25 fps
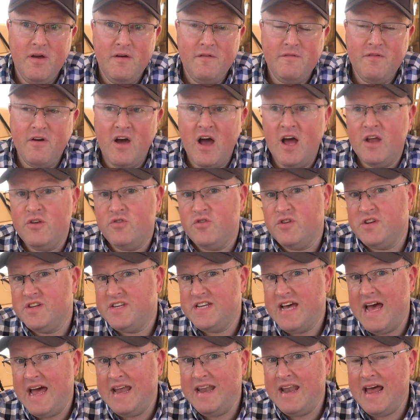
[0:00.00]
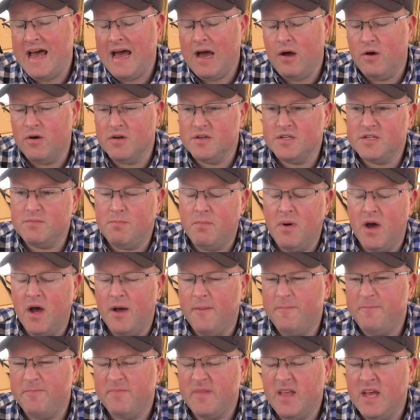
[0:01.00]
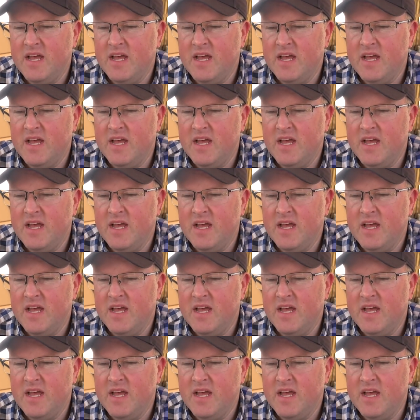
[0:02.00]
for 110 hours, but